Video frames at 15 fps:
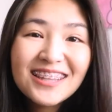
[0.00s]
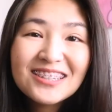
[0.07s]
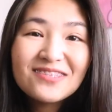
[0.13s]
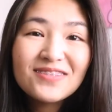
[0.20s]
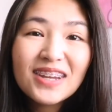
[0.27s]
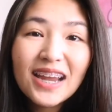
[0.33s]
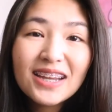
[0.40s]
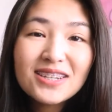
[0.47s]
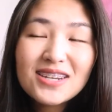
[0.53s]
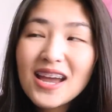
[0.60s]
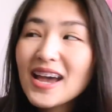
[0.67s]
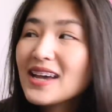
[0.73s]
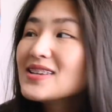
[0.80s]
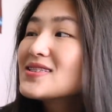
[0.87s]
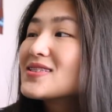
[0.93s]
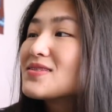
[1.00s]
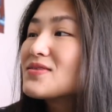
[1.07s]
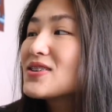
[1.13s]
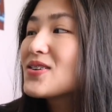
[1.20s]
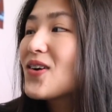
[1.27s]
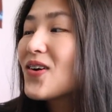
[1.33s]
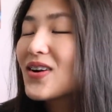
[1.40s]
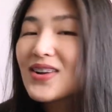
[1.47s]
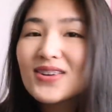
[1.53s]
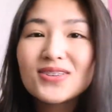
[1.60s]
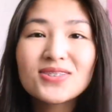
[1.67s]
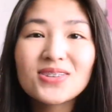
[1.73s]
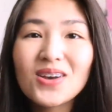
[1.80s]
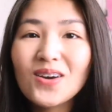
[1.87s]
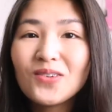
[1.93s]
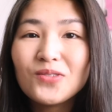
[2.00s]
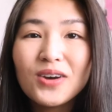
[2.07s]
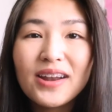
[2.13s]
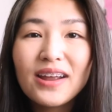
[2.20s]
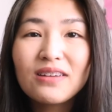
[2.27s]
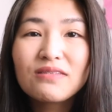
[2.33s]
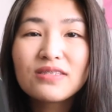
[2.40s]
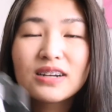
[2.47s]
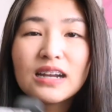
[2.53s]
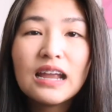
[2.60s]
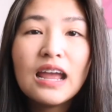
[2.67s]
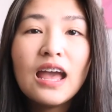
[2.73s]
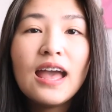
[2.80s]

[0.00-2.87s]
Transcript: It's a VHS recorder, so whatever.